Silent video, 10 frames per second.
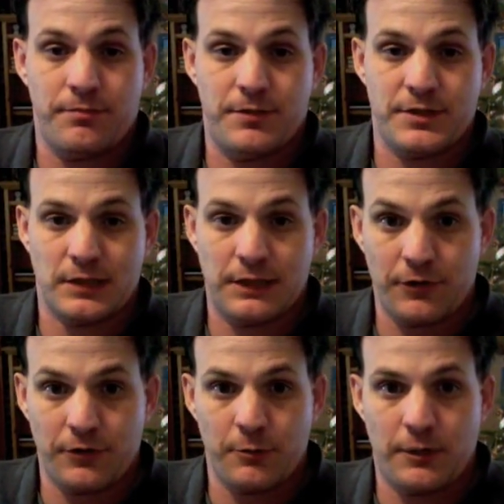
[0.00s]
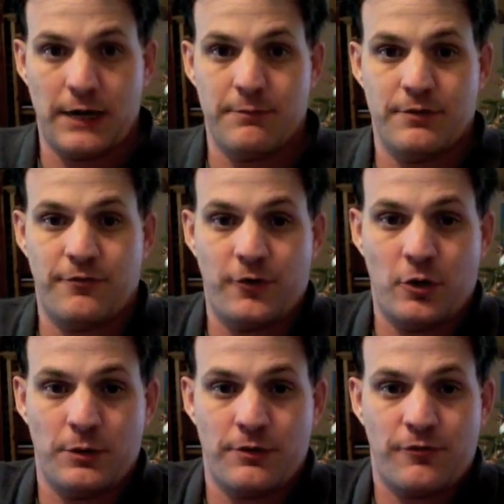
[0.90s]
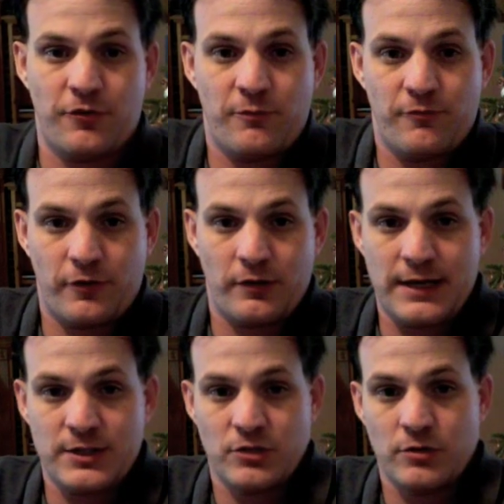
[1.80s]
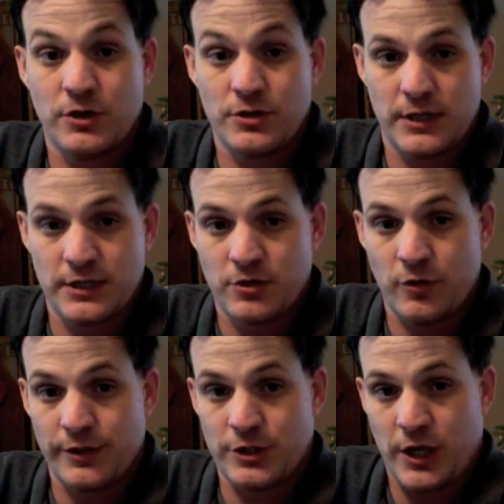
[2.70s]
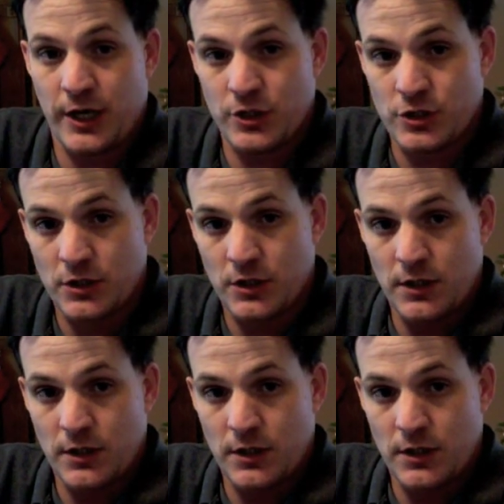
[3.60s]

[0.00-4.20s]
this living room that I've been filming from for the last two years, is going to change.